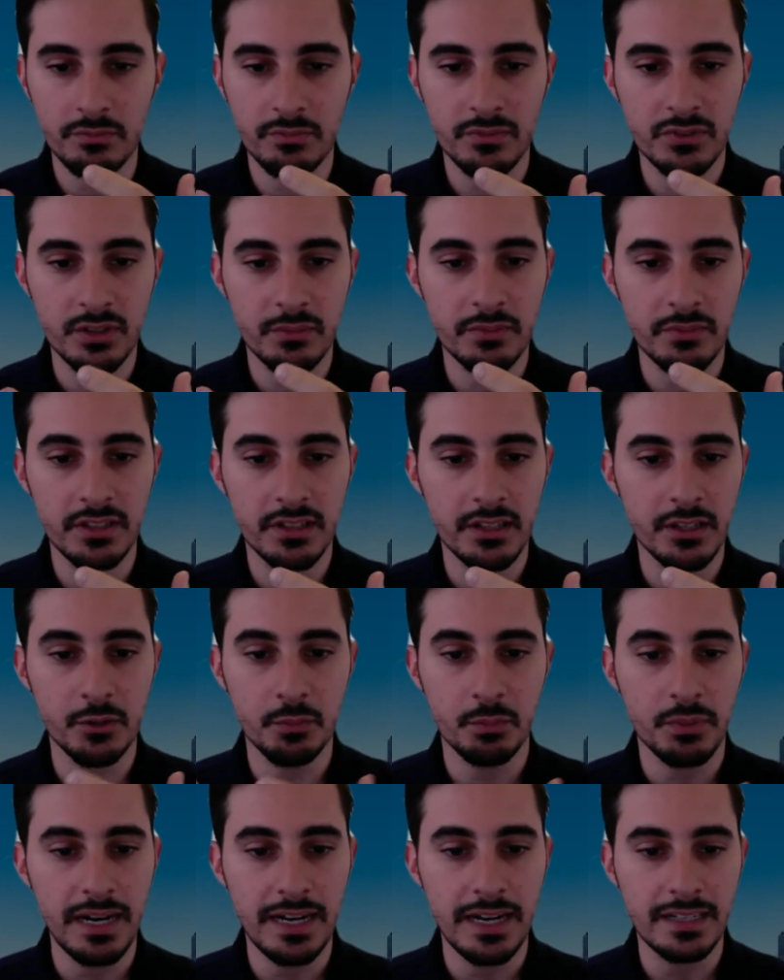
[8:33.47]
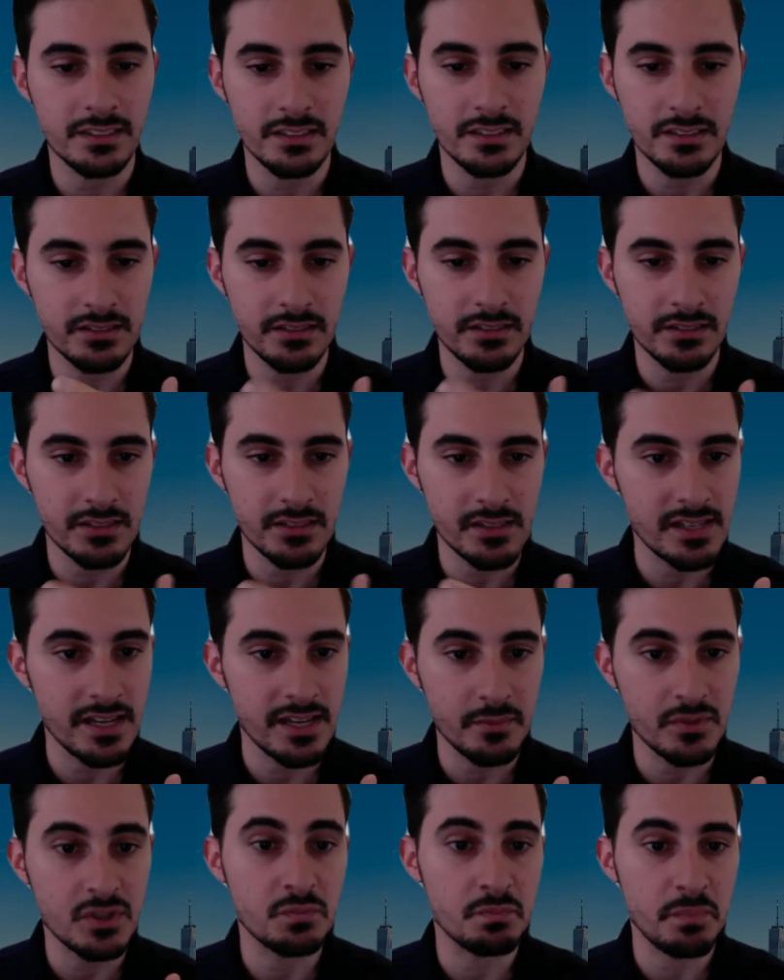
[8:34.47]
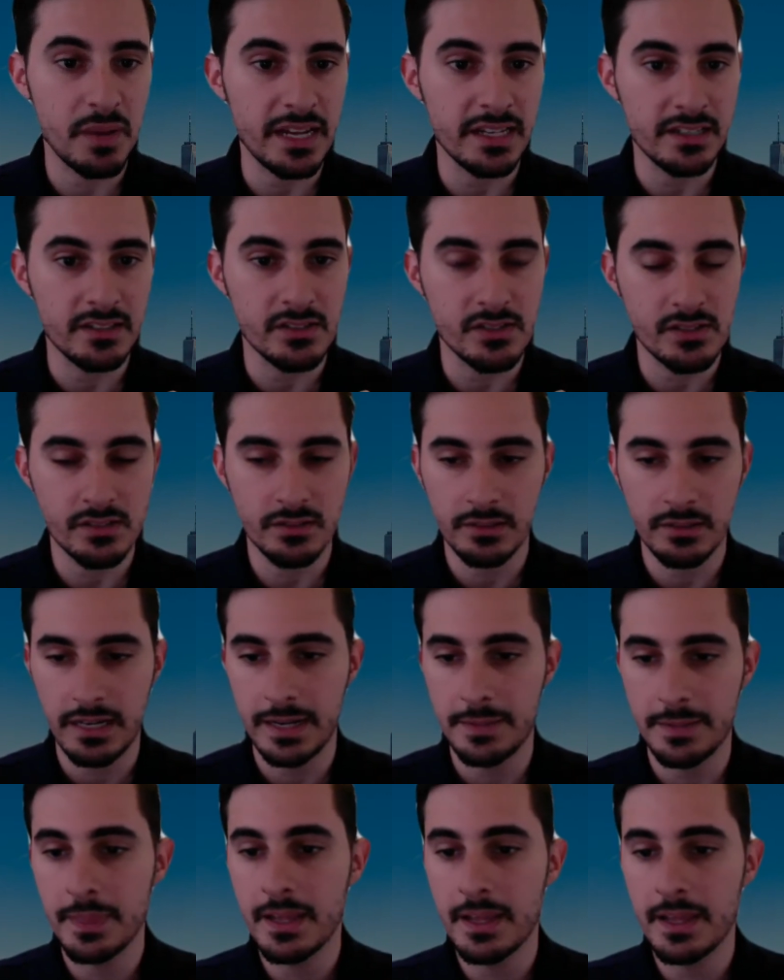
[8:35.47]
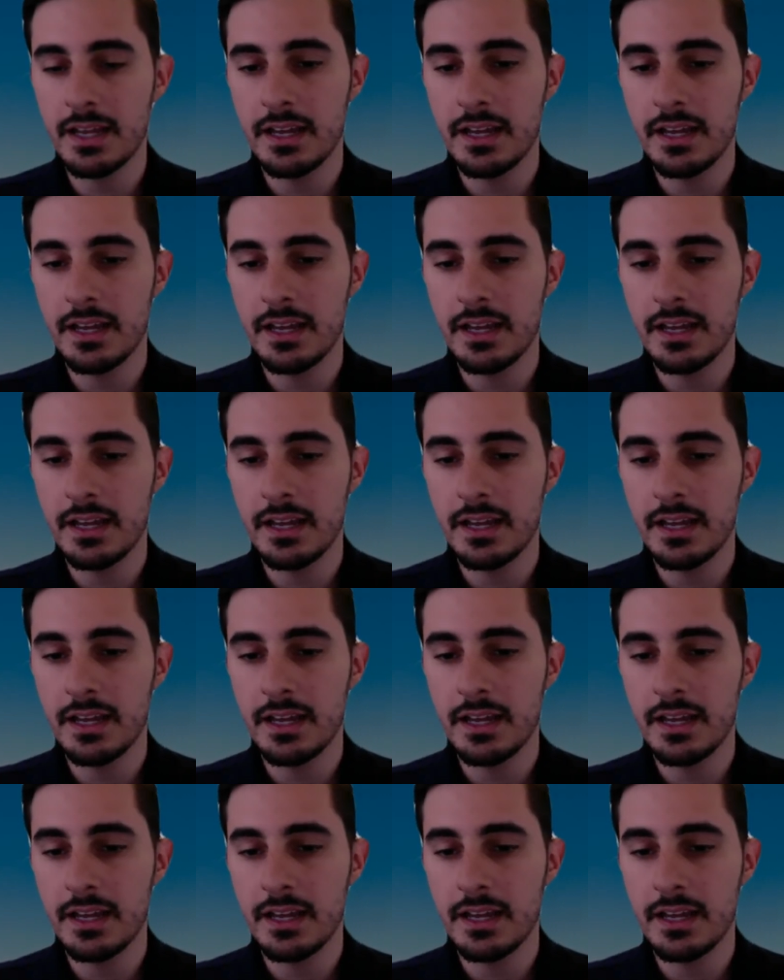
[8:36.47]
something that you practiced in the same space, right?